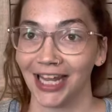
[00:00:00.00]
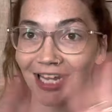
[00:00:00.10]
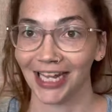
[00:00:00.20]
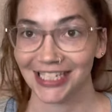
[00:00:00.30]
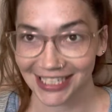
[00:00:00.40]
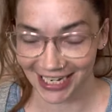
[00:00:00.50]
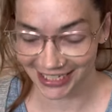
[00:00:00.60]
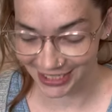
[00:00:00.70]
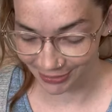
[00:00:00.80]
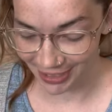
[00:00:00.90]
Let's get
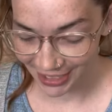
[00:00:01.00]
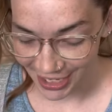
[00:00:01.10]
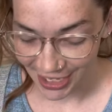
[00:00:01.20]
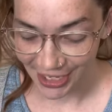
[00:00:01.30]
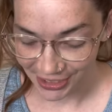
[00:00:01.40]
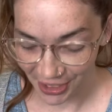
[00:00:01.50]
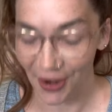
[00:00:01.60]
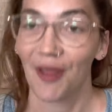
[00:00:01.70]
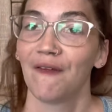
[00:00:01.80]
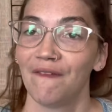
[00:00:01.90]
into it. So
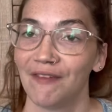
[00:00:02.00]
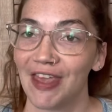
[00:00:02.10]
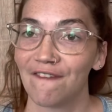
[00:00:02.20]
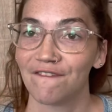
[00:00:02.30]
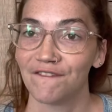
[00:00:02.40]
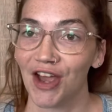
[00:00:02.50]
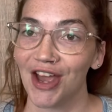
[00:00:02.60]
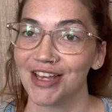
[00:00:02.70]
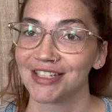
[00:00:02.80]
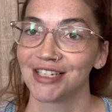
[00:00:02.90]
the
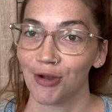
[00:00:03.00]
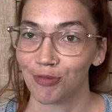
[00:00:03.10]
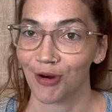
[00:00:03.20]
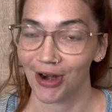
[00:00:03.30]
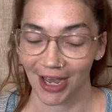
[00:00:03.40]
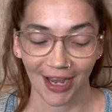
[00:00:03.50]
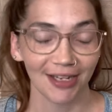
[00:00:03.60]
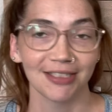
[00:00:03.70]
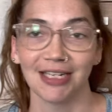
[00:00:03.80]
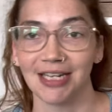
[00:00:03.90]
first
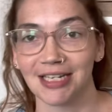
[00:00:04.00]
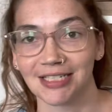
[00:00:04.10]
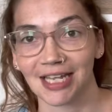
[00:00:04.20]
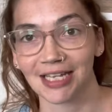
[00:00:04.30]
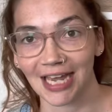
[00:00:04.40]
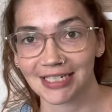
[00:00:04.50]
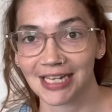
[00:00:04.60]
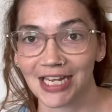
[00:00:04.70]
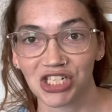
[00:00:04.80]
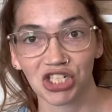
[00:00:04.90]
product is
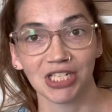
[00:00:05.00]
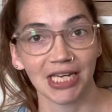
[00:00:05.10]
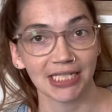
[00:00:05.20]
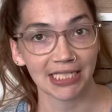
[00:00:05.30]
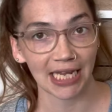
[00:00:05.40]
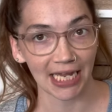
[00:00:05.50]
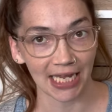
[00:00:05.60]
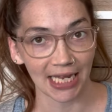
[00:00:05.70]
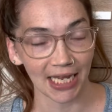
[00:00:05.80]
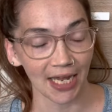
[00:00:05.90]
lactation
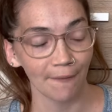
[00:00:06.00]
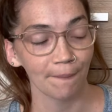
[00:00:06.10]
tea.